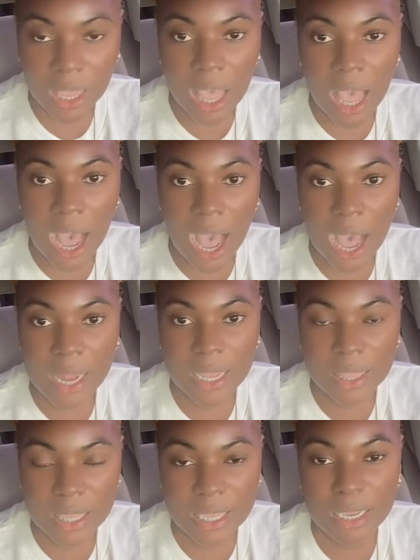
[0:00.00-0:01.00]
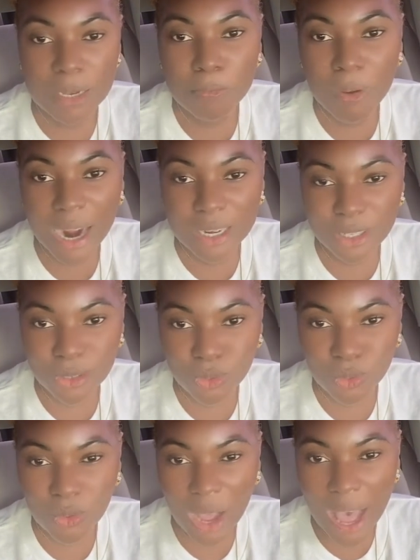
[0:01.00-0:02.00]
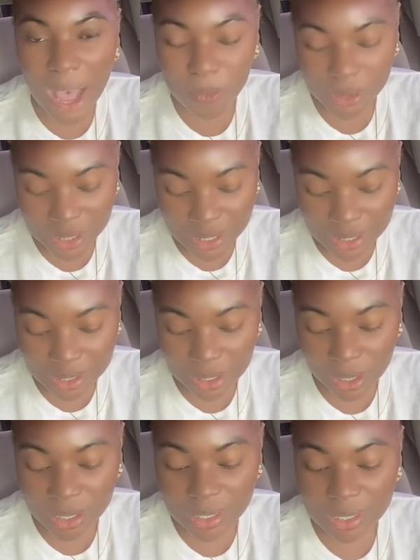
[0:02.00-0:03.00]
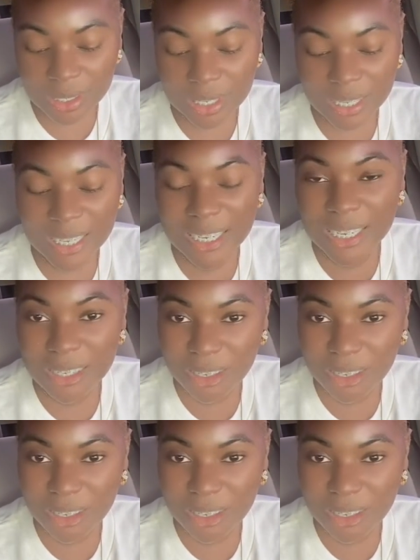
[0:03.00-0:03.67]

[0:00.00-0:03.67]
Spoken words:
And I think in part 2 I will discuss each